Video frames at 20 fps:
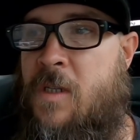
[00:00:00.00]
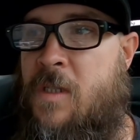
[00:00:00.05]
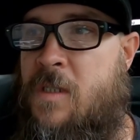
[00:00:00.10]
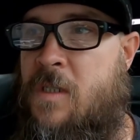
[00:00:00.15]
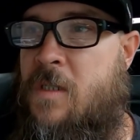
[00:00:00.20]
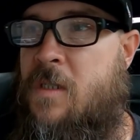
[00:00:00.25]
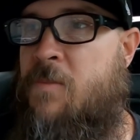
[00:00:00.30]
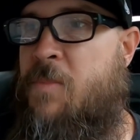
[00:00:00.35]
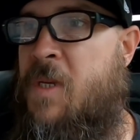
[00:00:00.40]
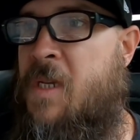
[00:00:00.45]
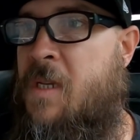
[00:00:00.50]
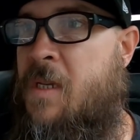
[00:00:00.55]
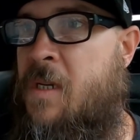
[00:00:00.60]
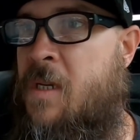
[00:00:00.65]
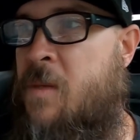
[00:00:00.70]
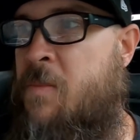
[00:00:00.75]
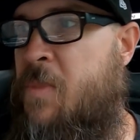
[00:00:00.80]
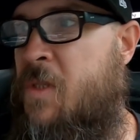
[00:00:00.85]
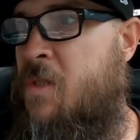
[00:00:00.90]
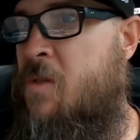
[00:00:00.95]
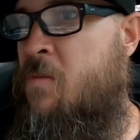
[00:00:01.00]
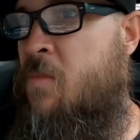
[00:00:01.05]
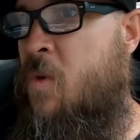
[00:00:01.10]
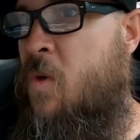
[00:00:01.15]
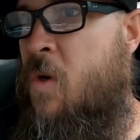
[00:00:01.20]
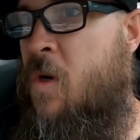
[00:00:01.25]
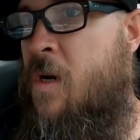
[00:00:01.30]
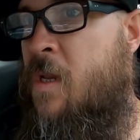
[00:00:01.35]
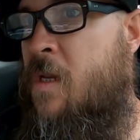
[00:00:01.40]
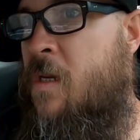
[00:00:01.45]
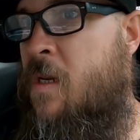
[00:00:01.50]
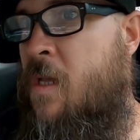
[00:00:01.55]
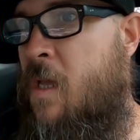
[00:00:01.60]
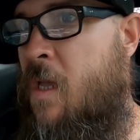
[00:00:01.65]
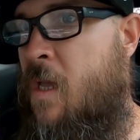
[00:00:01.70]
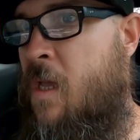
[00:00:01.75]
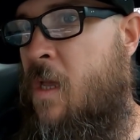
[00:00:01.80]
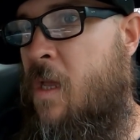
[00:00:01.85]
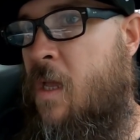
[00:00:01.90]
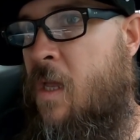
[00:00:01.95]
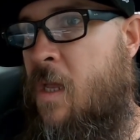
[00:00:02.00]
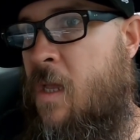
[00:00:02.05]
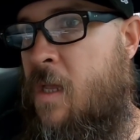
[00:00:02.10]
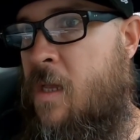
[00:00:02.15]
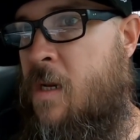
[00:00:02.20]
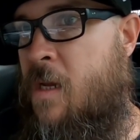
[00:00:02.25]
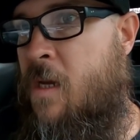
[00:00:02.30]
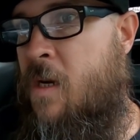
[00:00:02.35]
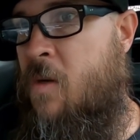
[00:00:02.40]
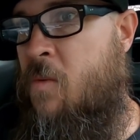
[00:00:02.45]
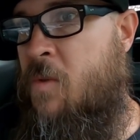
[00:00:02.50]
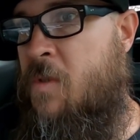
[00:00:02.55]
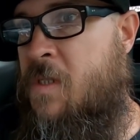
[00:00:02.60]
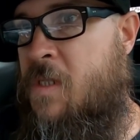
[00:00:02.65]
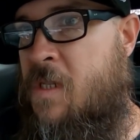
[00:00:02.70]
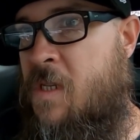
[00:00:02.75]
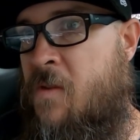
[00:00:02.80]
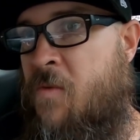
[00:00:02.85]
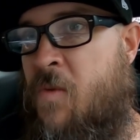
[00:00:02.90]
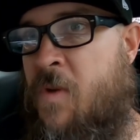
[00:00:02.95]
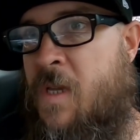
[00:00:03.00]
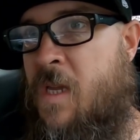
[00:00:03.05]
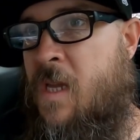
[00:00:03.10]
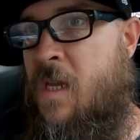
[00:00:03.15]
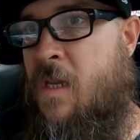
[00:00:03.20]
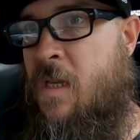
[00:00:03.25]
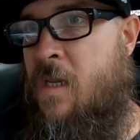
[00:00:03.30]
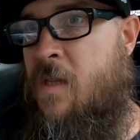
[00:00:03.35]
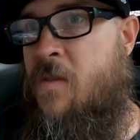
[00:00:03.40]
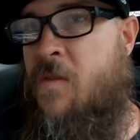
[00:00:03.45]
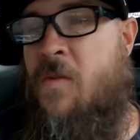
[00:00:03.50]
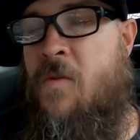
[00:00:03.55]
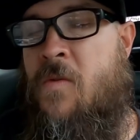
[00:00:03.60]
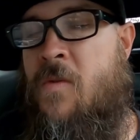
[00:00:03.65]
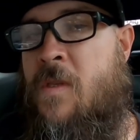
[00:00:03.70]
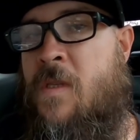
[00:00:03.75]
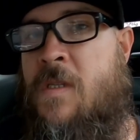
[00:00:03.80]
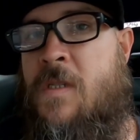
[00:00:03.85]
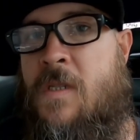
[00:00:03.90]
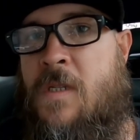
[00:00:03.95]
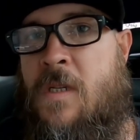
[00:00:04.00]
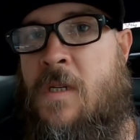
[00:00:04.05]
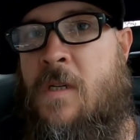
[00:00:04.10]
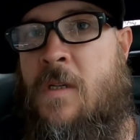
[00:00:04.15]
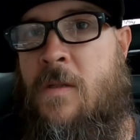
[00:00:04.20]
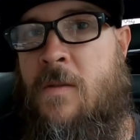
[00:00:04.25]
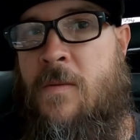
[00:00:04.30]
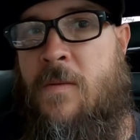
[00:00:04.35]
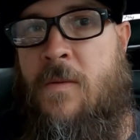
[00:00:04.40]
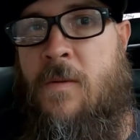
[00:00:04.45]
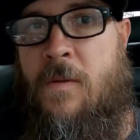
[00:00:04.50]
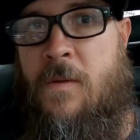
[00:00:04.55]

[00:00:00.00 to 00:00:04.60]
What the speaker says: He's going to pick it up in the morning, and we'll see if we can't get through this deal.